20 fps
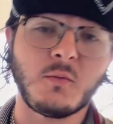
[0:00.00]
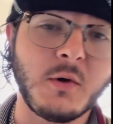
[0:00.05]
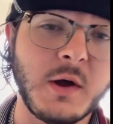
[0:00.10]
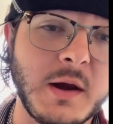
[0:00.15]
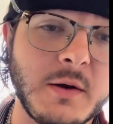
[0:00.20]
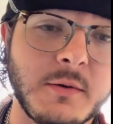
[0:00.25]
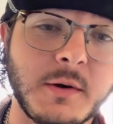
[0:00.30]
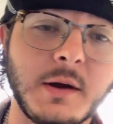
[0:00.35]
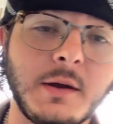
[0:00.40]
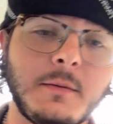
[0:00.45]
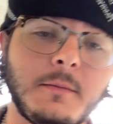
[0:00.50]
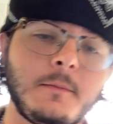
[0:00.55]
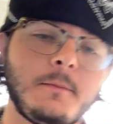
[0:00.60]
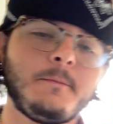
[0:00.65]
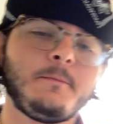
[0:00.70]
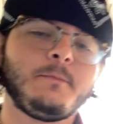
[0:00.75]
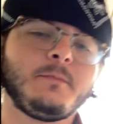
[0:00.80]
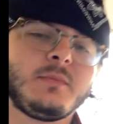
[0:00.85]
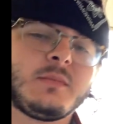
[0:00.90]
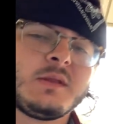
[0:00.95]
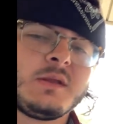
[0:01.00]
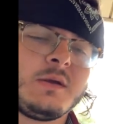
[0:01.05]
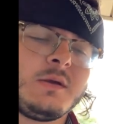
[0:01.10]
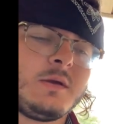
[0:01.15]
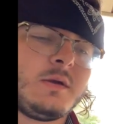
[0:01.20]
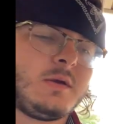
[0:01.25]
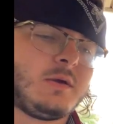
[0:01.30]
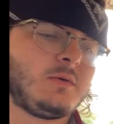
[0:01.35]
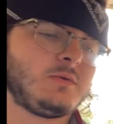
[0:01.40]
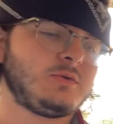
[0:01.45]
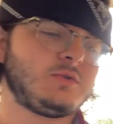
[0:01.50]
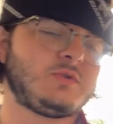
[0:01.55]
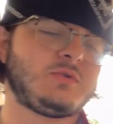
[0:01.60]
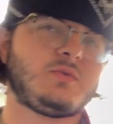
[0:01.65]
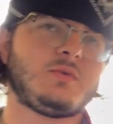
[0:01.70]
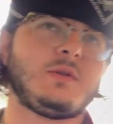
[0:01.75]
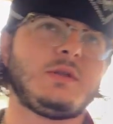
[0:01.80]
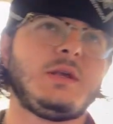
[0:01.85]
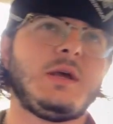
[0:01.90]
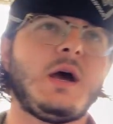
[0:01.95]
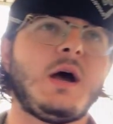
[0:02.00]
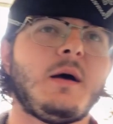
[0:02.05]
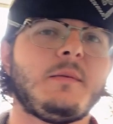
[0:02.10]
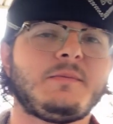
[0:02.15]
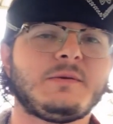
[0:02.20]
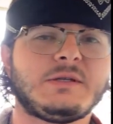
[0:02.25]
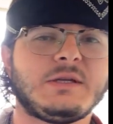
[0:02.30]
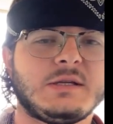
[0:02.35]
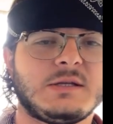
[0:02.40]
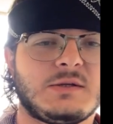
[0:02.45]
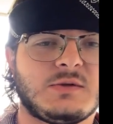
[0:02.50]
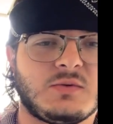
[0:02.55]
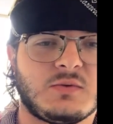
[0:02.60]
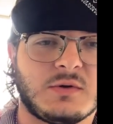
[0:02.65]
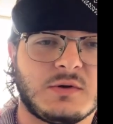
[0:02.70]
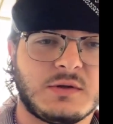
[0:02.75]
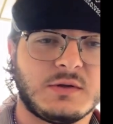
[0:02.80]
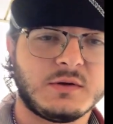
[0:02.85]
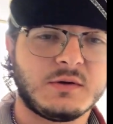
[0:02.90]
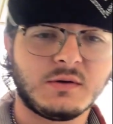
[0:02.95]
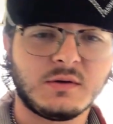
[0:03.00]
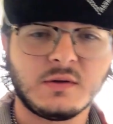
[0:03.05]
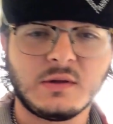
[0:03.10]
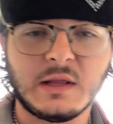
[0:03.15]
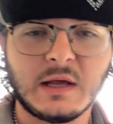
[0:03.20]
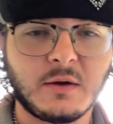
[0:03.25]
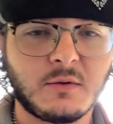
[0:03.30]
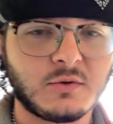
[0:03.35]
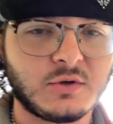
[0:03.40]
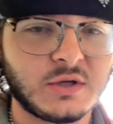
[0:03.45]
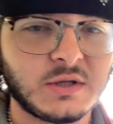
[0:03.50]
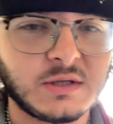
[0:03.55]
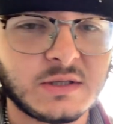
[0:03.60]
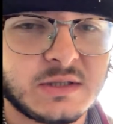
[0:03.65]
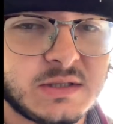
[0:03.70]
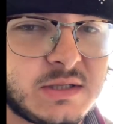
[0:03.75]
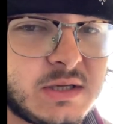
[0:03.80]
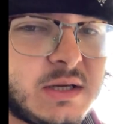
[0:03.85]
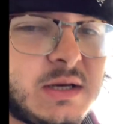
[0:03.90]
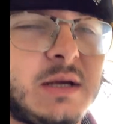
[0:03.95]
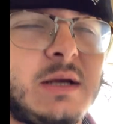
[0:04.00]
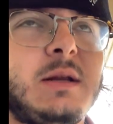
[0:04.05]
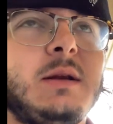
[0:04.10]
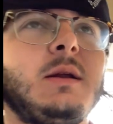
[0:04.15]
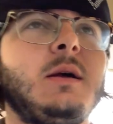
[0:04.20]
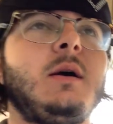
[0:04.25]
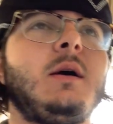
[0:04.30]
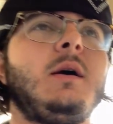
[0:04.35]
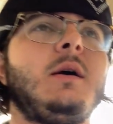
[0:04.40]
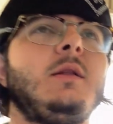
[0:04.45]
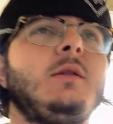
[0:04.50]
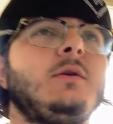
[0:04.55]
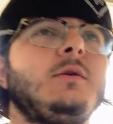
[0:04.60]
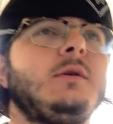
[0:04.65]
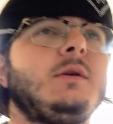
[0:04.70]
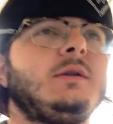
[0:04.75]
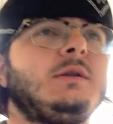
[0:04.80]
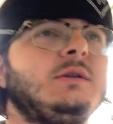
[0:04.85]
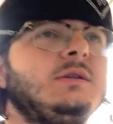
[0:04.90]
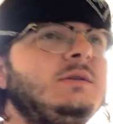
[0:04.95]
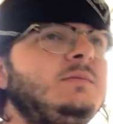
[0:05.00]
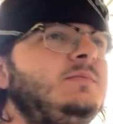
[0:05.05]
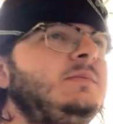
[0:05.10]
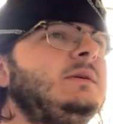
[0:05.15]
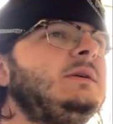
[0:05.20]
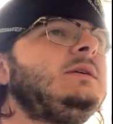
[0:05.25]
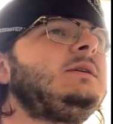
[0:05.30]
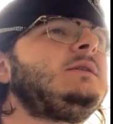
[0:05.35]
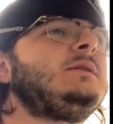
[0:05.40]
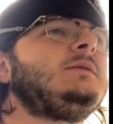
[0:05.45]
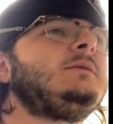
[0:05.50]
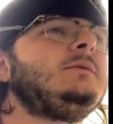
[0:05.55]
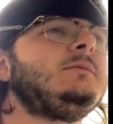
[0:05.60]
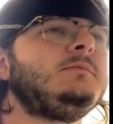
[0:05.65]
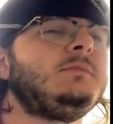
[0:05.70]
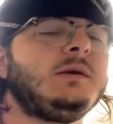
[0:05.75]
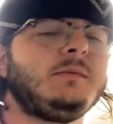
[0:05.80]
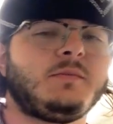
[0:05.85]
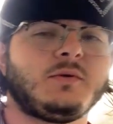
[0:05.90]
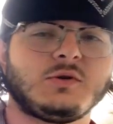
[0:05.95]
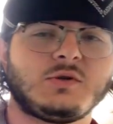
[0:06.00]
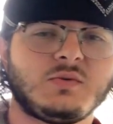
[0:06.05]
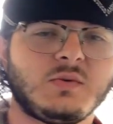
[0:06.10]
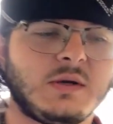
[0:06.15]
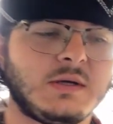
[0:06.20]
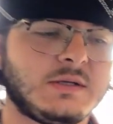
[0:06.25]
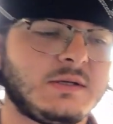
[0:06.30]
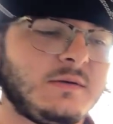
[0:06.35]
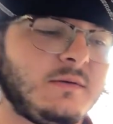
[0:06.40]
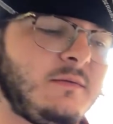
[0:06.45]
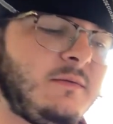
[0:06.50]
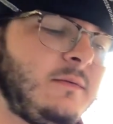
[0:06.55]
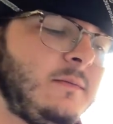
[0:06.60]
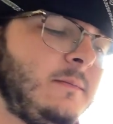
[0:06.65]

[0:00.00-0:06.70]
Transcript: rhetoric, sort of the opposite. It's sort of the language of the Senate, learning to speak and be persuasive.